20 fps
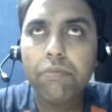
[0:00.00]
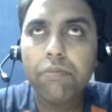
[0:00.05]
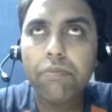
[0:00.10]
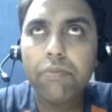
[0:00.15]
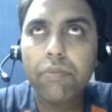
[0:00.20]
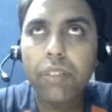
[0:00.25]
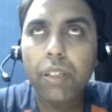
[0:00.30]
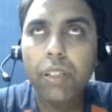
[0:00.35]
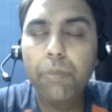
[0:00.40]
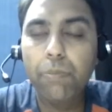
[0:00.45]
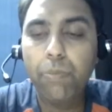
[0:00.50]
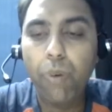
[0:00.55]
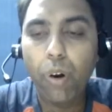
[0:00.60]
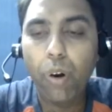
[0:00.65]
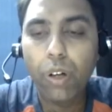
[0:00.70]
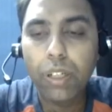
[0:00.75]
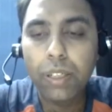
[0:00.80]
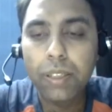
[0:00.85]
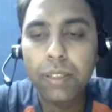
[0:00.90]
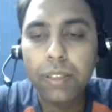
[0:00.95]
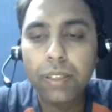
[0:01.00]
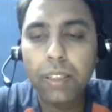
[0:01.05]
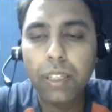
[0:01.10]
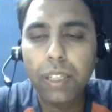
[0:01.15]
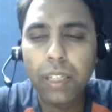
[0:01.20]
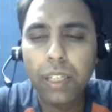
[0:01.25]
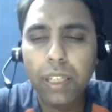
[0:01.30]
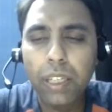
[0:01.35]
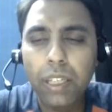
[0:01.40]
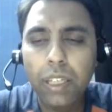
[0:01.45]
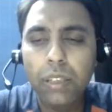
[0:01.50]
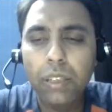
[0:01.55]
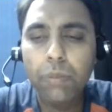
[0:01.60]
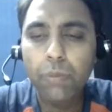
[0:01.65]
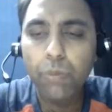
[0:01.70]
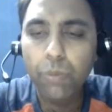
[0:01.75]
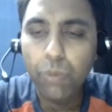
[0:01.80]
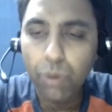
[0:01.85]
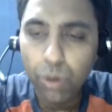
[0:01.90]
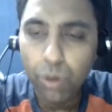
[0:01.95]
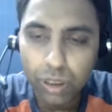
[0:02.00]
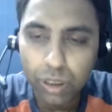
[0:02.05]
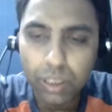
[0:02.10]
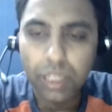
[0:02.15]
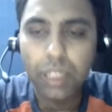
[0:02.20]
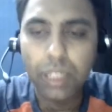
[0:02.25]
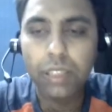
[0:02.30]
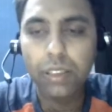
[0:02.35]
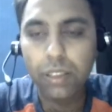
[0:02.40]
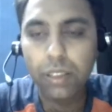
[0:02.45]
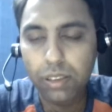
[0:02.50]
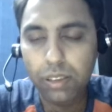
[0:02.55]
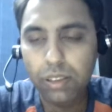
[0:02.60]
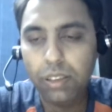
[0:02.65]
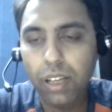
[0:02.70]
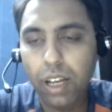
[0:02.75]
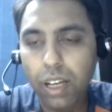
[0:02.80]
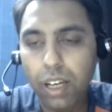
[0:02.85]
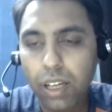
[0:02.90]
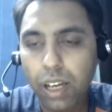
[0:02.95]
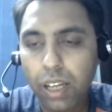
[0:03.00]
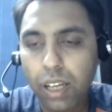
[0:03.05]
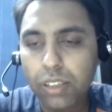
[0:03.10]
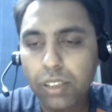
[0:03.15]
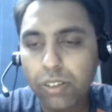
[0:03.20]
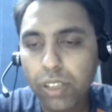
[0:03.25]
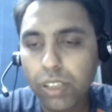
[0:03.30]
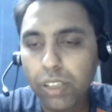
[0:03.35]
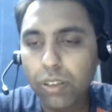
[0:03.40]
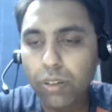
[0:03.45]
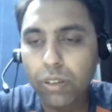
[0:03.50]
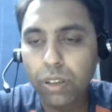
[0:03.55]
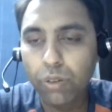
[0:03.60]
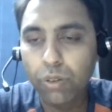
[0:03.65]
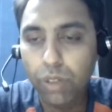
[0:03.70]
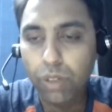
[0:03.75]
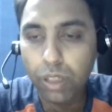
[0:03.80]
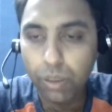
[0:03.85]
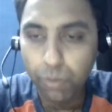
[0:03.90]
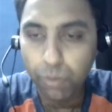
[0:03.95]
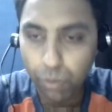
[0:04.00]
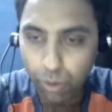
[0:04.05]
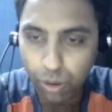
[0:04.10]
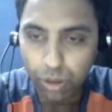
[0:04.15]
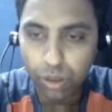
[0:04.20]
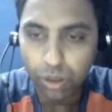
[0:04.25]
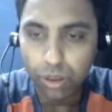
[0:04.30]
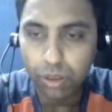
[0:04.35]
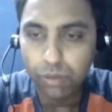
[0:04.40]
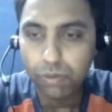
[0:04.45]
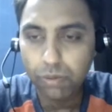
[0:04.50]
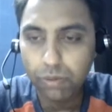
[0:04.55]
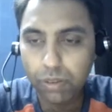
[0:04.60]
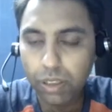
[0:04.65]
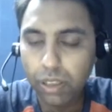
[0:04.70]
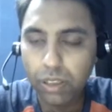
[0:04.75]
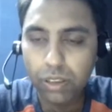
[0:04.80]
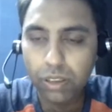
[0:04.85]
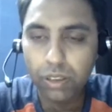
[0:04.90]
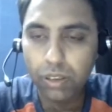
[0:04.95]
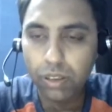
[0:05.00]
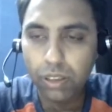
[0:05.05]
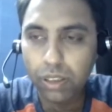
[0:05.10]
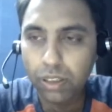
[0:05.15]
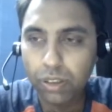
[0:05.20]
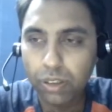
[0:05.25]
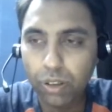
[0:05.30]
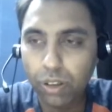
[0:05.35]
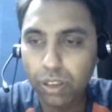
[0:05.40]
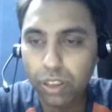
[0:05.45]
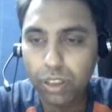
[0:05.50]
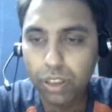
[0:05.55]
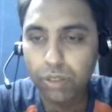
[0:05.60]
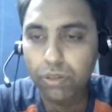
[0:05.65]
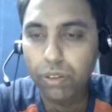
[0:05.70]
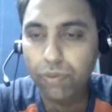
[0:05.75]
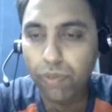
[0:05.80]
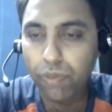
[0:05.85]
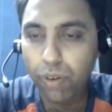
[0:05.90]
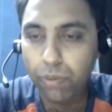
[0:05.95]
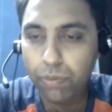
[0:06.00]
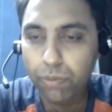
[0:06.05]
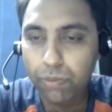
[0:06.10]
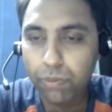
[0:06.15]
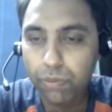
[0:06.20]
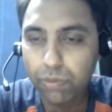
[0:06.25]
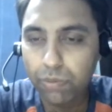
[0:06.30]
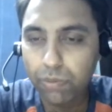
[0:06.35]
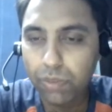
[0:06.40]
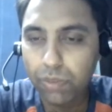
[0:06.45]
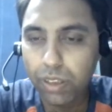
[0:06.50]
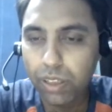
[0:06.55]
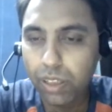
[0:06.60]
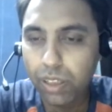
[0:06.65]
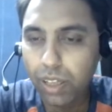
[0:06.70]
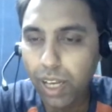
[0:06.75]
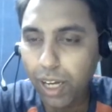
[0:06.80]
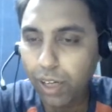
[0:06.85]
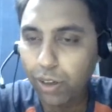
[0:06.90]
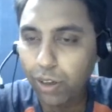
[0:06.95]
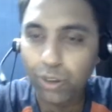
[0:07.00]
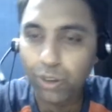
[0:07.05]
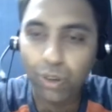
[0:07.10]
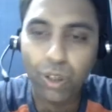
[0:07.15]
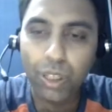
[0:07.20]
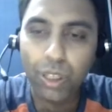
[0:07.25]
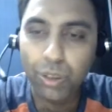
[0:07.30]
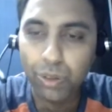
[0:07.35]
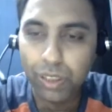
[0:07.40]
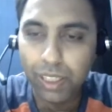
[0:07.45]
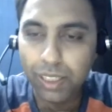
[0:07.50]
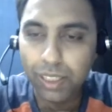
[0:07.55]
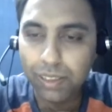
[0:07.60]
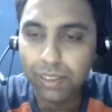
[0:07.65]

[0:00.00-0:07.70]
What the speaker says: important in most cases, I stress on the word most. It's not uniform across all use cases,